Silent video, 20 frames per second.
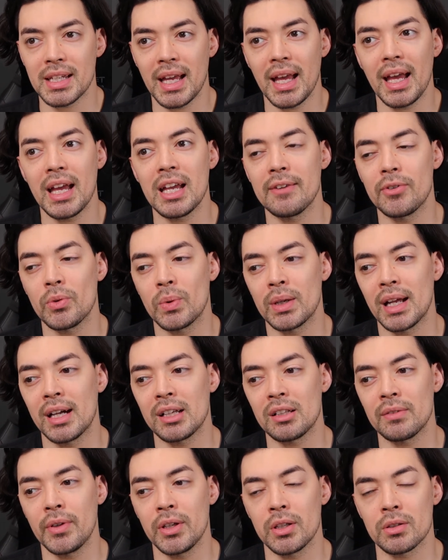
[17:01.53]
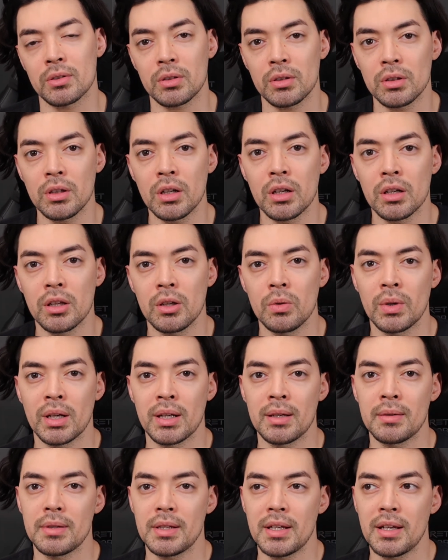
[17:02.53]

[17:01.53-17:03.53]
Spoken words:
hey, if you want to elevate your look, you want to